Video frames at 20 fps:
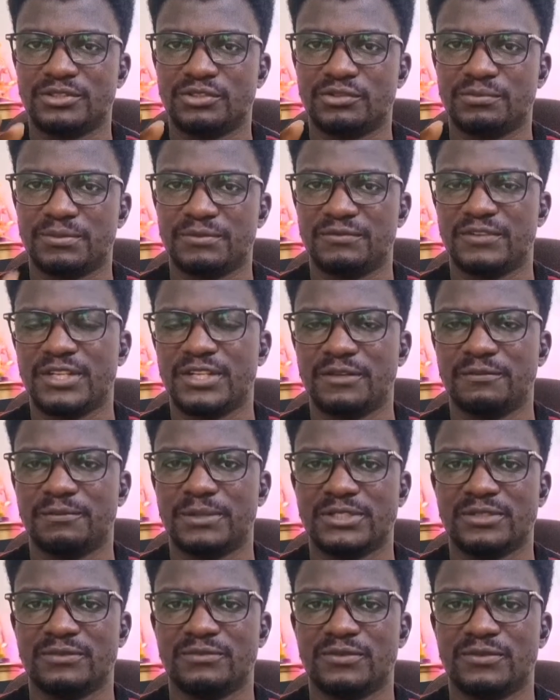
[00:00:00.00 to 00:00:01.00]
to prevent the
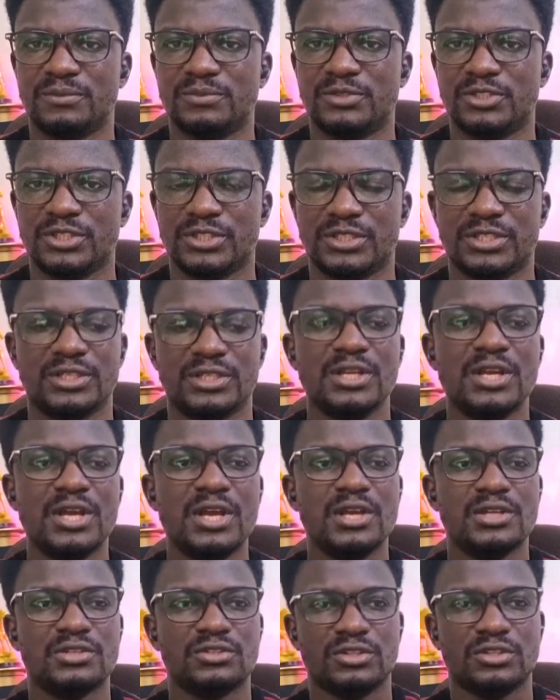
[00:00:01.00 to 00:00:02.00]
person from jerking.
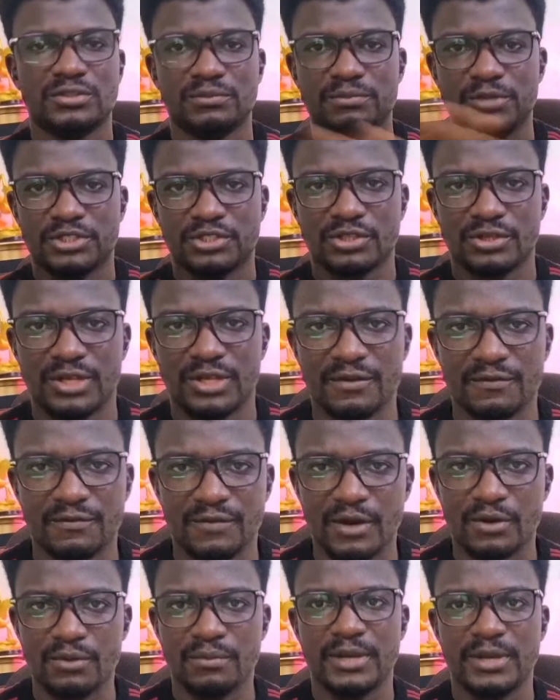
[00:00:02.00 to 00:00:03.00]
Just make sure the
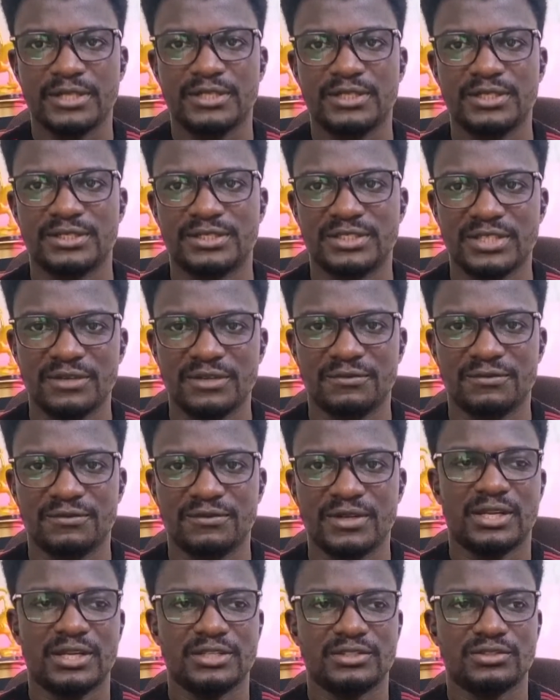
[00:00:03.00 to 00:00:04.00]
environment is safe.
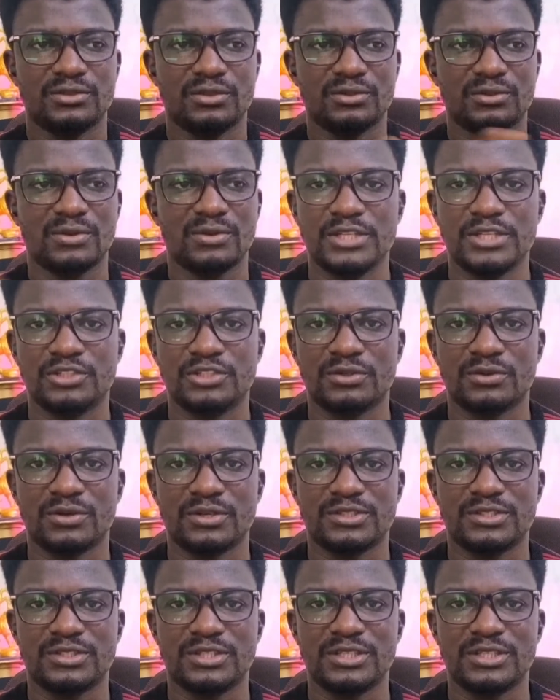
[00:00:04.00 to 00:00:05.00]
There's no
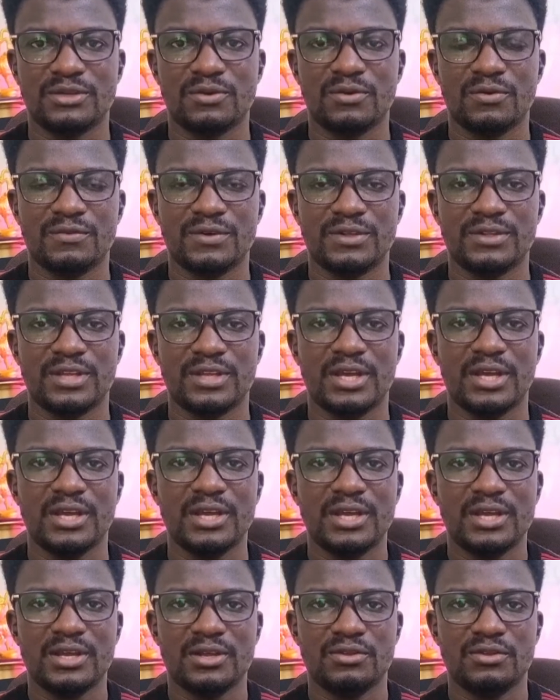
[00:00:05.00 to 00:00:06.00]
dangerous thing over there.
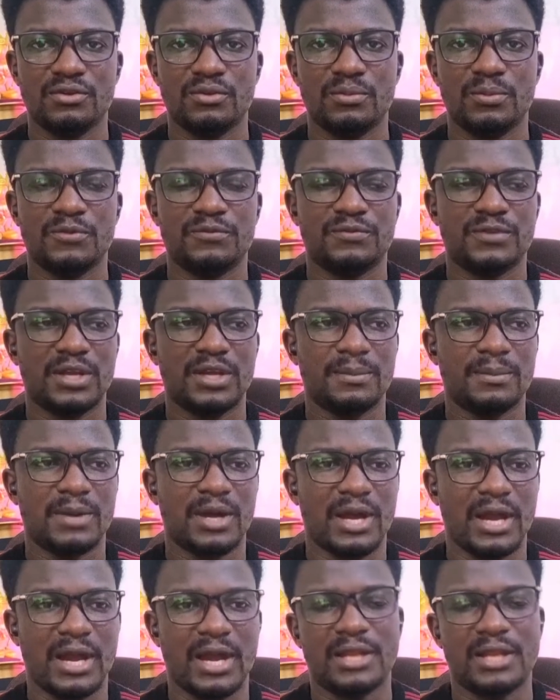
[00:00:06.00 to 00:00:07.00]
You remove them
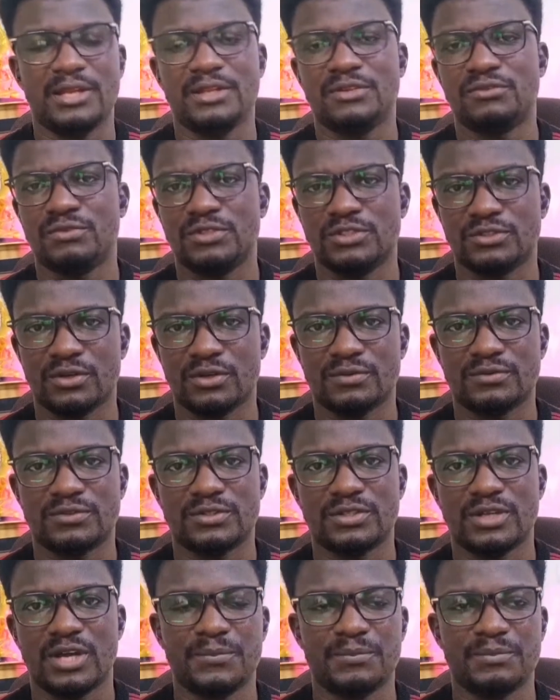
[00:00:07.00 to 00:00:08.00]
and it
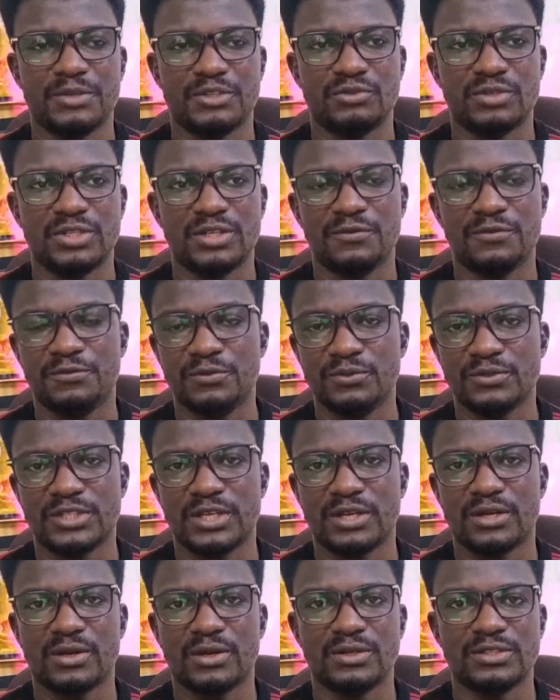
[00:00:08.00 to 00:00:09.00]
resolves between a few
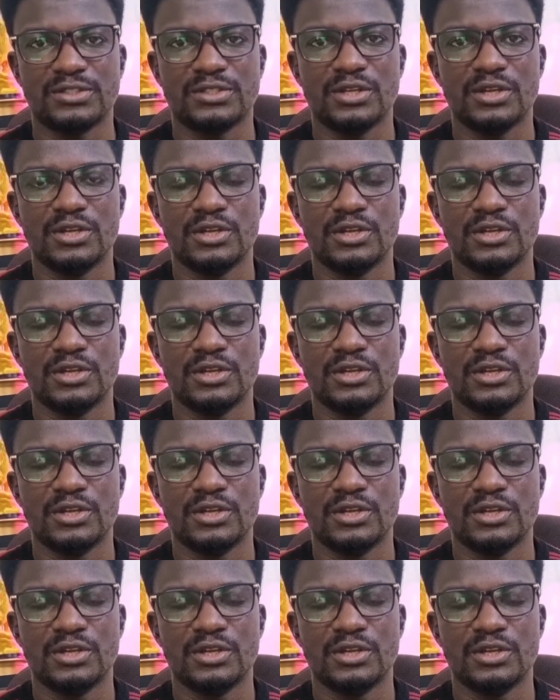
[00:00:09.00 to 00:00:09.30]
seconds